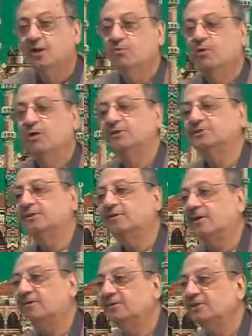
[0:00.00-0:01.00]
What is the
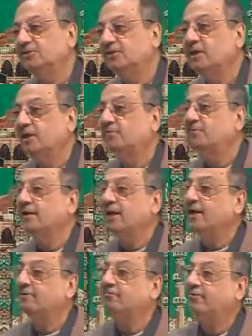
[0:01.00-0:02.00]
translation of
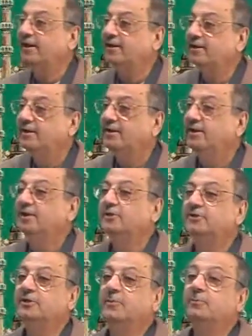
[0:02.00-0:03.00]
naib file?
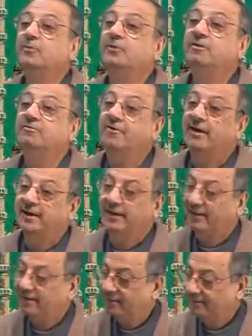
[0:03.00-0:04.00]
Deputy file.
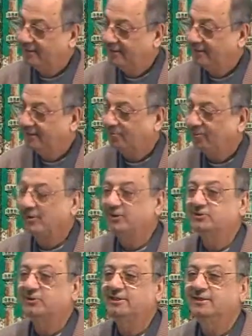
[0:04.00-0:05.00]
What
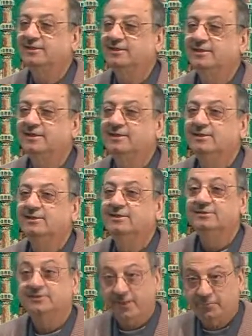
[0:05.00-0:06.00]
is it?
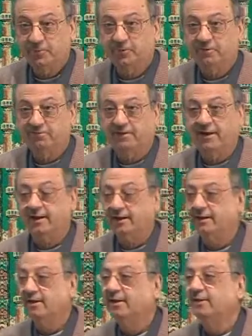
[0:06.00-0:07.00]
Deputy file.
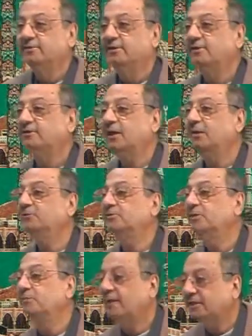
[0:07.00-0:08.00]
This comes
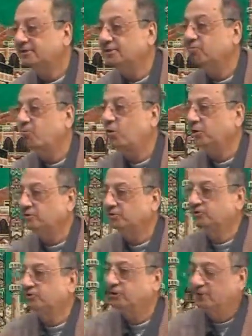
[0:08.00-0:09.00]
in passive
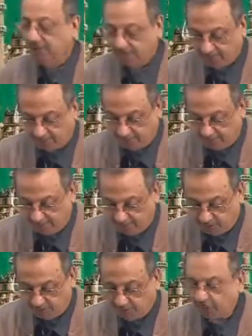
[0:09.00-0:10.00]
voice, okay,
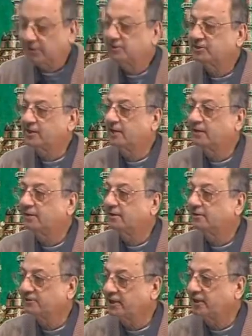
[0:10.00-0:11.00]
which we'll
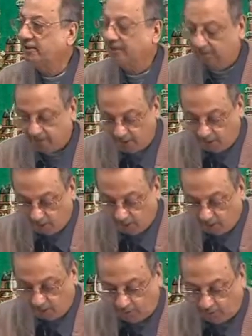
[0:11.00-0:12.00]
study.
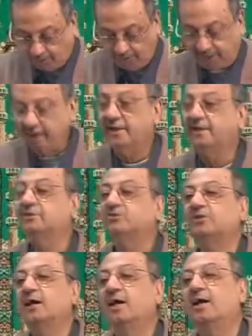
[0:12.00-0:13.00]
Khuliqal
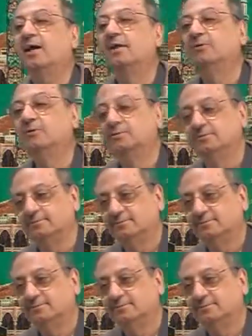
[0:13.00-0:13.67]
insanu.